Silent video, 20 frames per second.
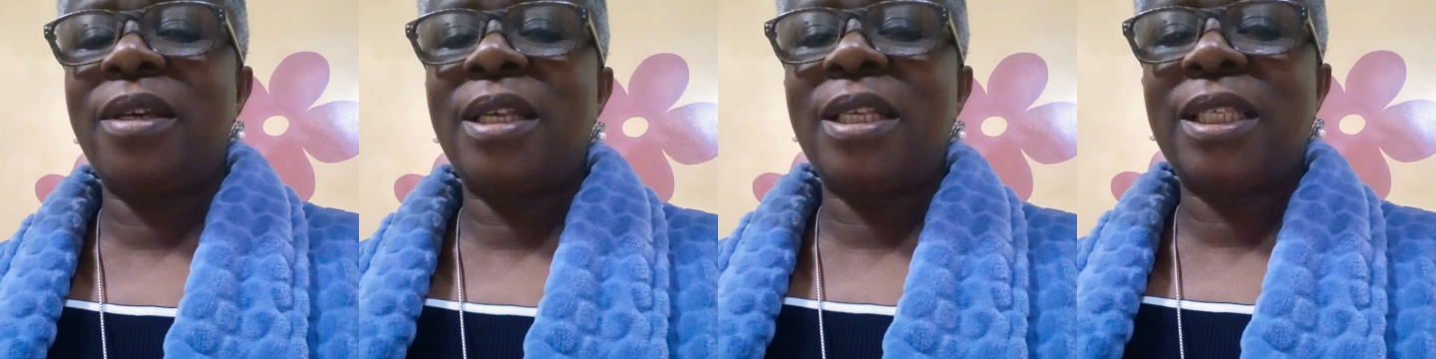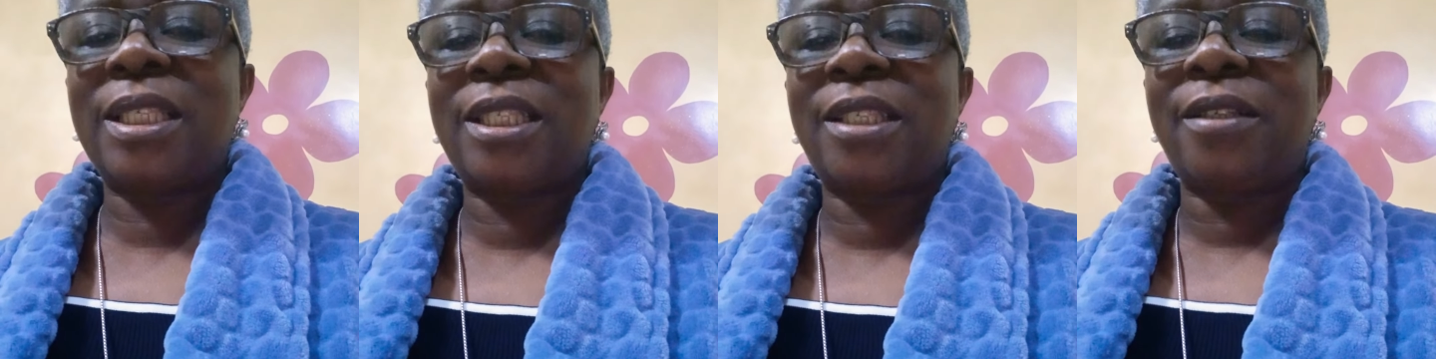
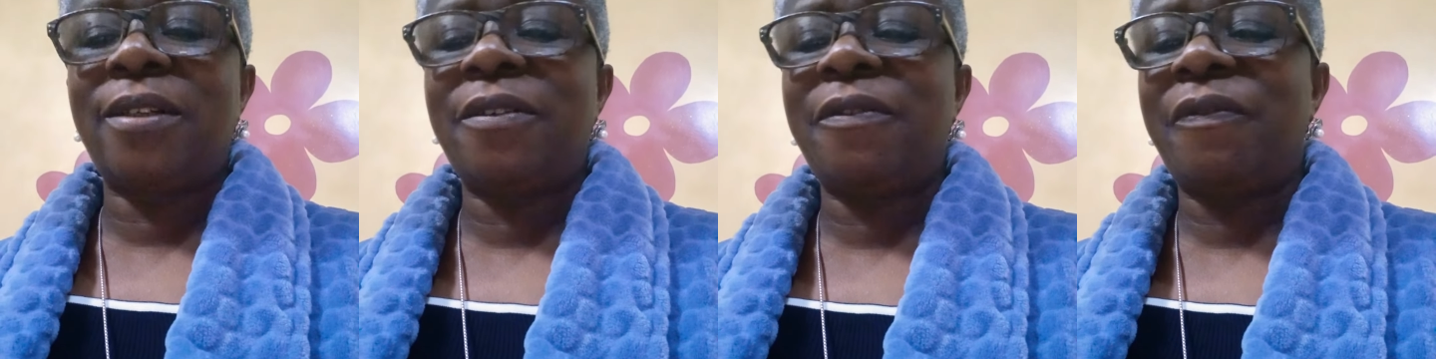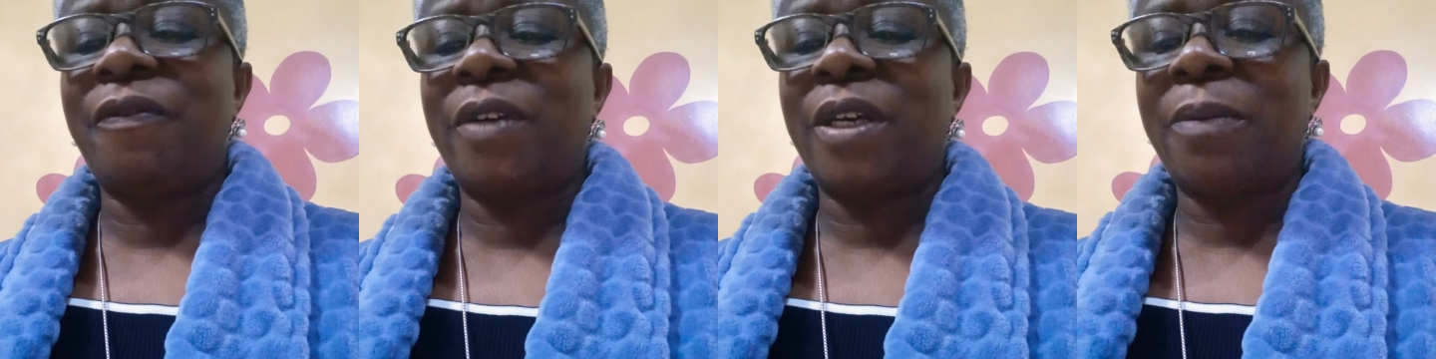
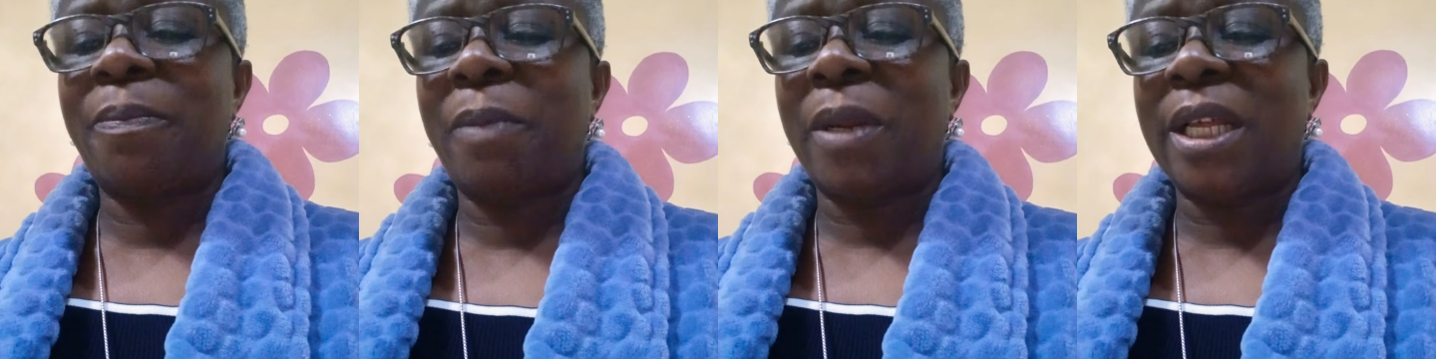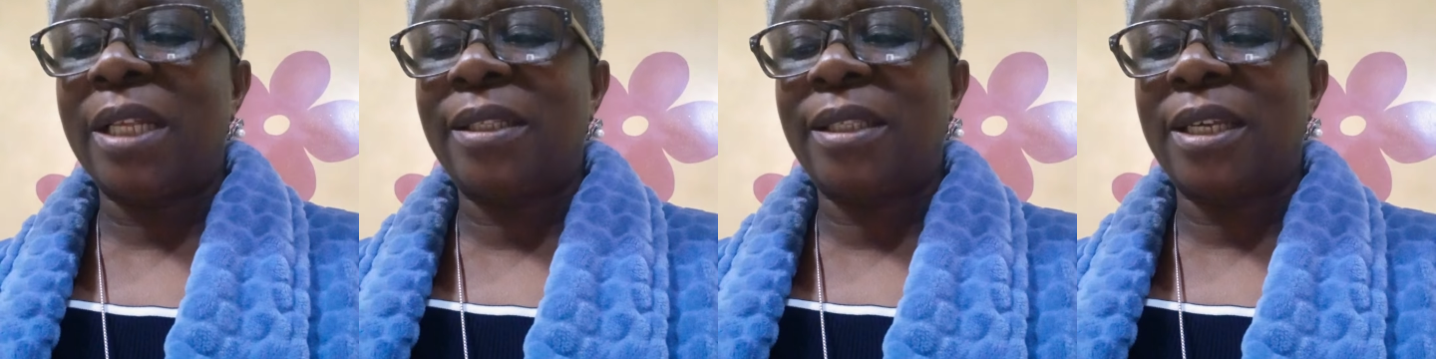Silver
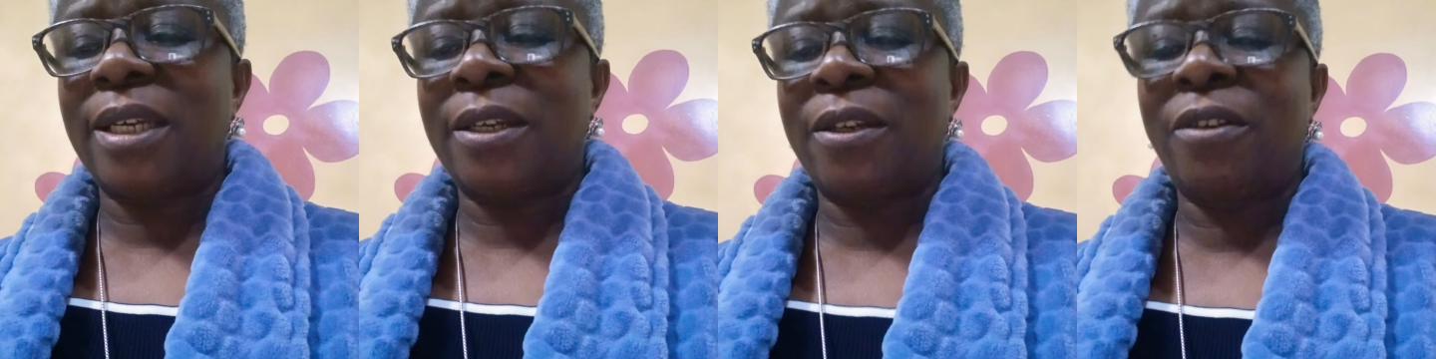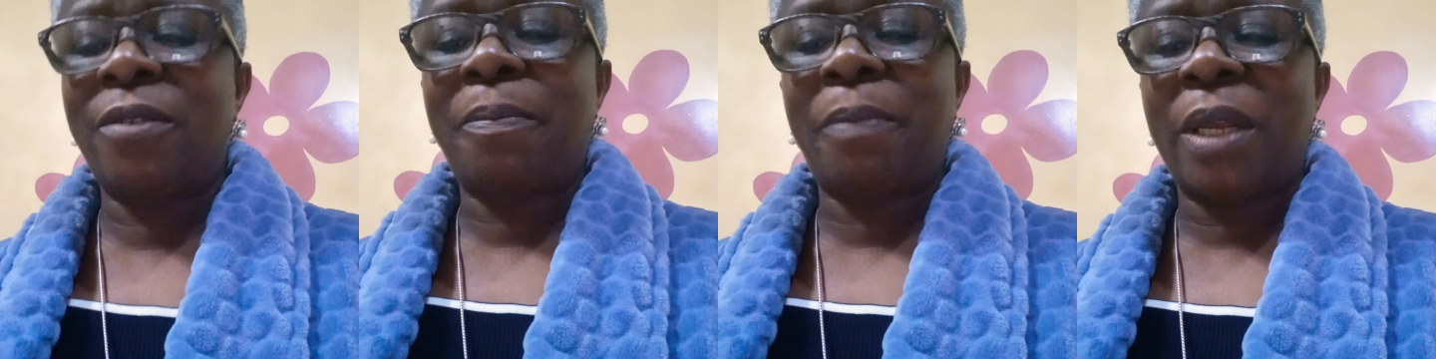platter,
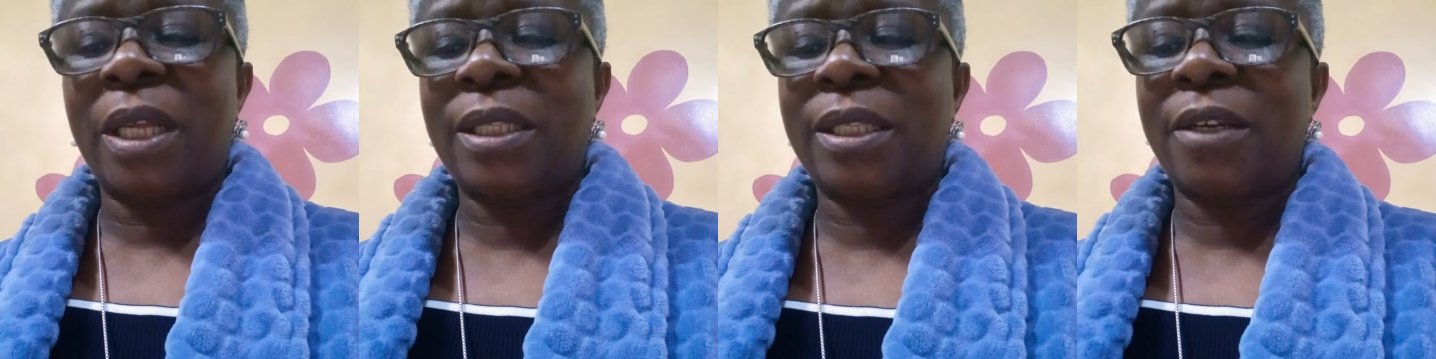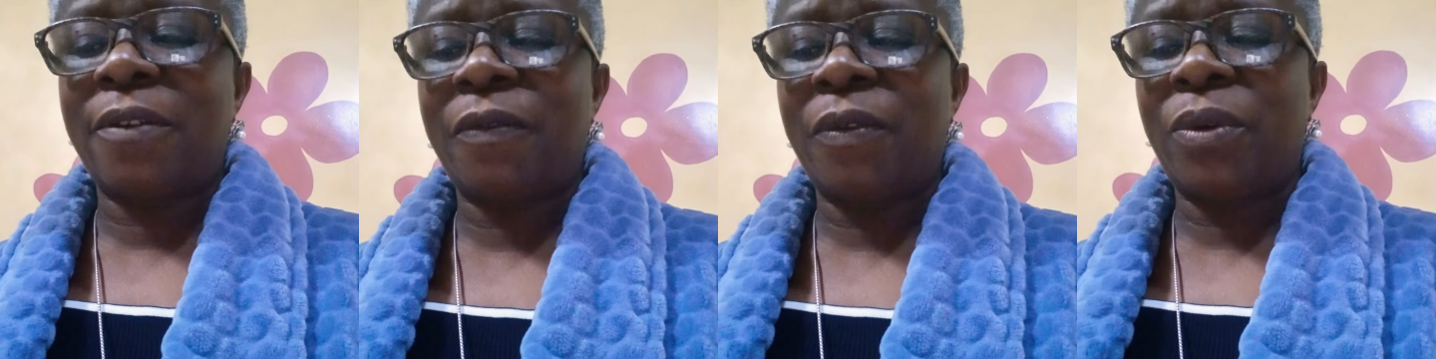not
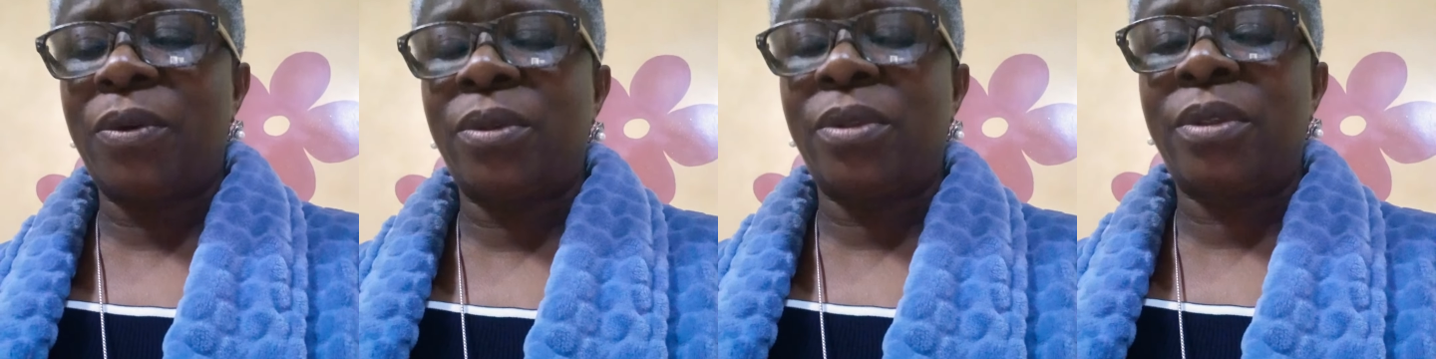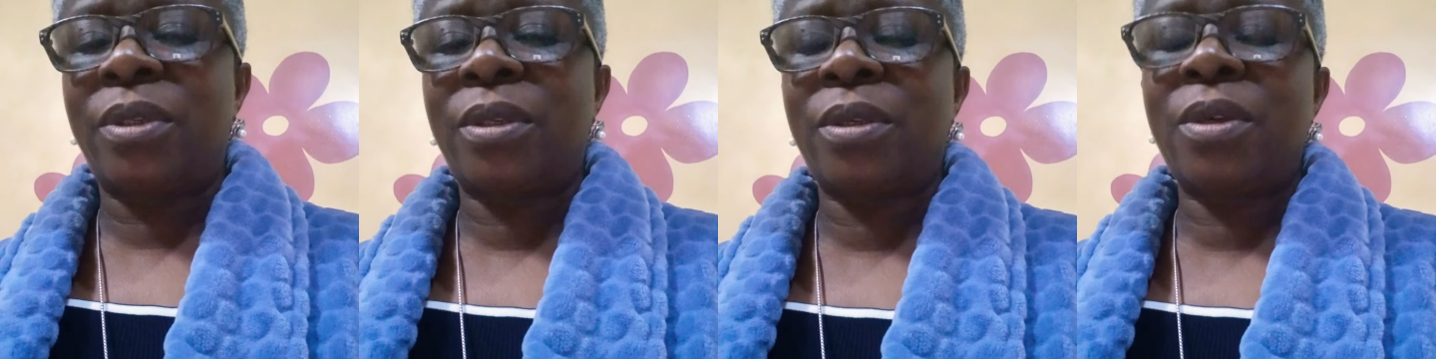platter of
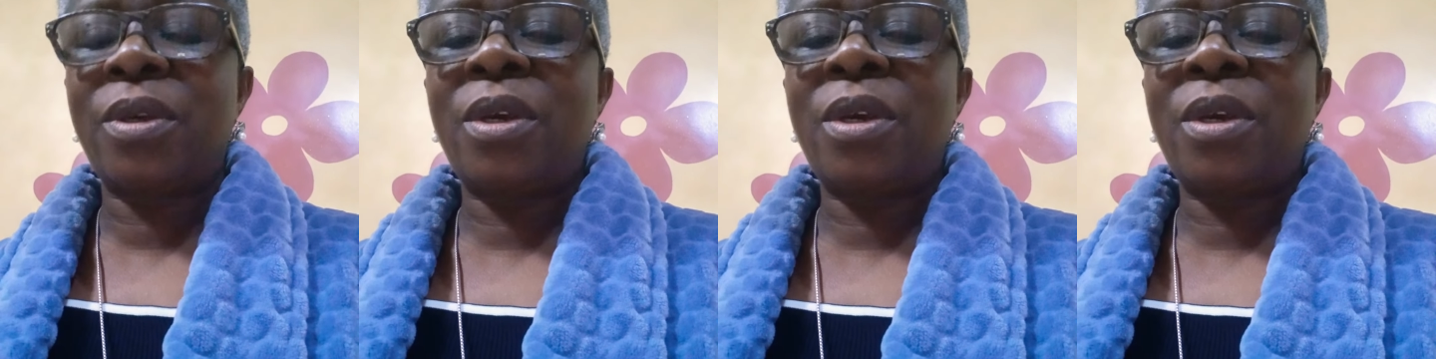gold.